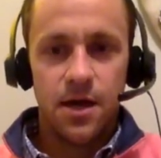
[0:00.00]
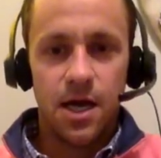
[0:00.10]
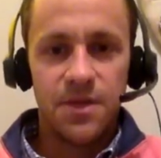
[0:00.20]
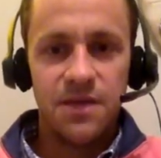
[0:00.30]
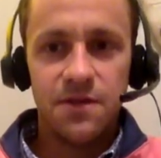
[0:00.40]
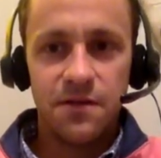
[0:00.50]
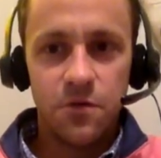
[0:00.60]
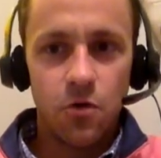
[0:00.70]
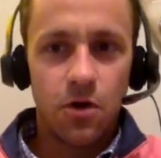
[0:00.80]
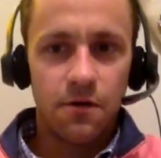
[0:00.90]
Um, even if
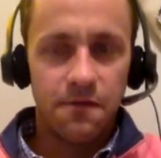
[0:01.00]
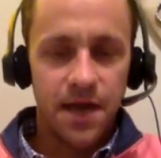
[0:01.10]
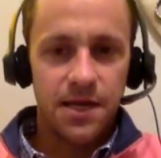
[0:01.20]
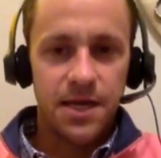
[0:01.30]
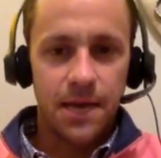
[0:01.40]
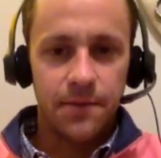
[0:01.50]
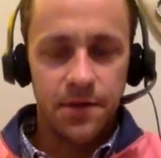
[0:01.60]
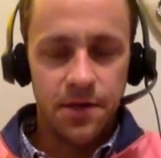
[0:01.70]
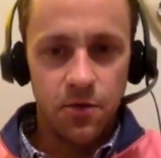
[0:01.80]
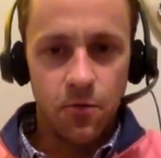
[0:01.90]
you are fat adapted
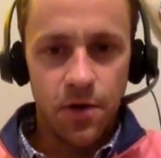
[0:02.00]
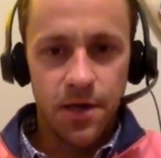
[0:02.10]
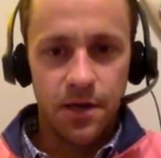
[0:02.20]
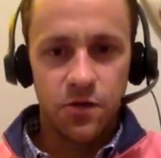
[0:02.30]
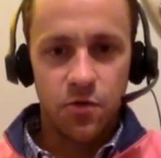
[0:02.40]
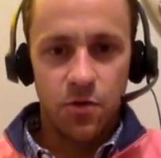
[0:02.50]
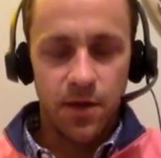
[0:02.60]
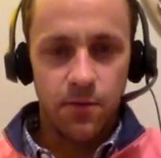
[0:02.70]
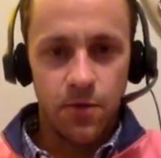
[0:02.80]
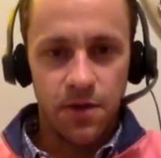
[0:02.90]
and you want to experiment with